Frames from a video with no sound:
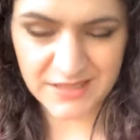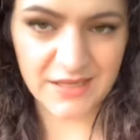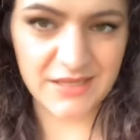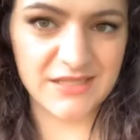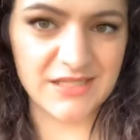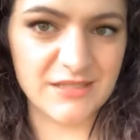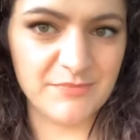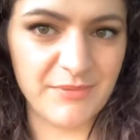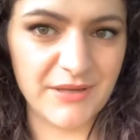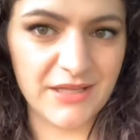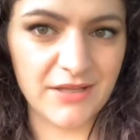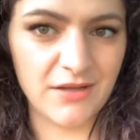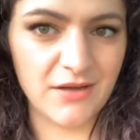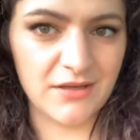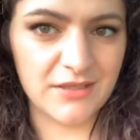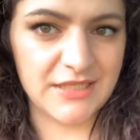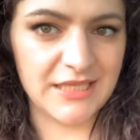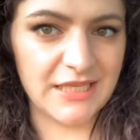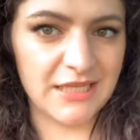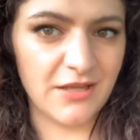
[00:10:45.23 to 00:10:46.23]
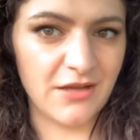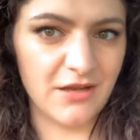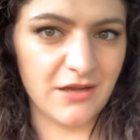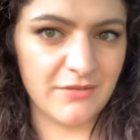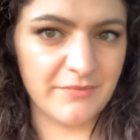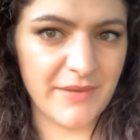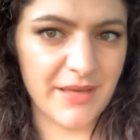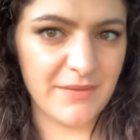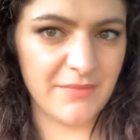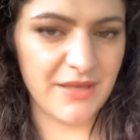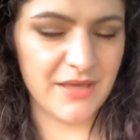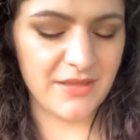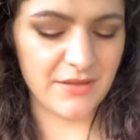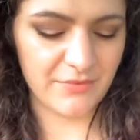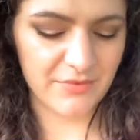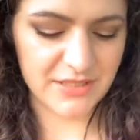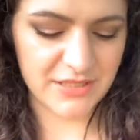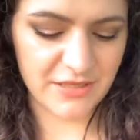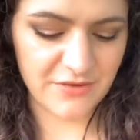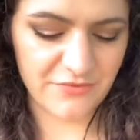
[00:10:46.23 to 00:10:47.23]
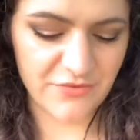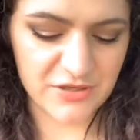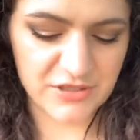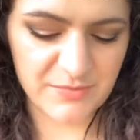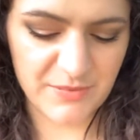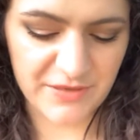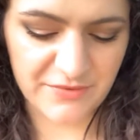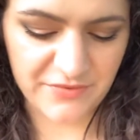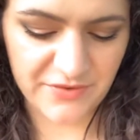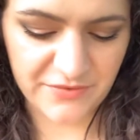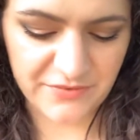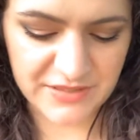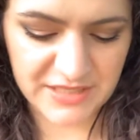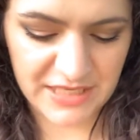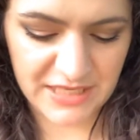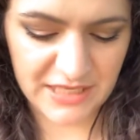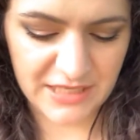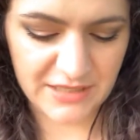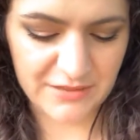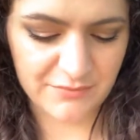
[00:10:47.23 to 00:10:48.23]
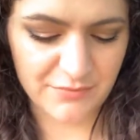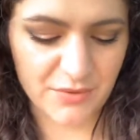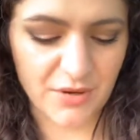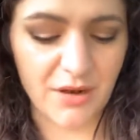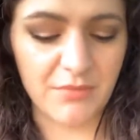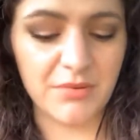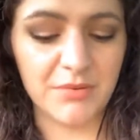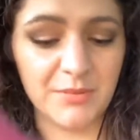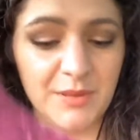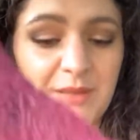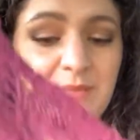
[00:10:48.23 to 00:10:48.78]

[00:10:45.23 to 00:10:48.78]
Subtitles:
spin along, knit along maybe that we did for Spin 15, probably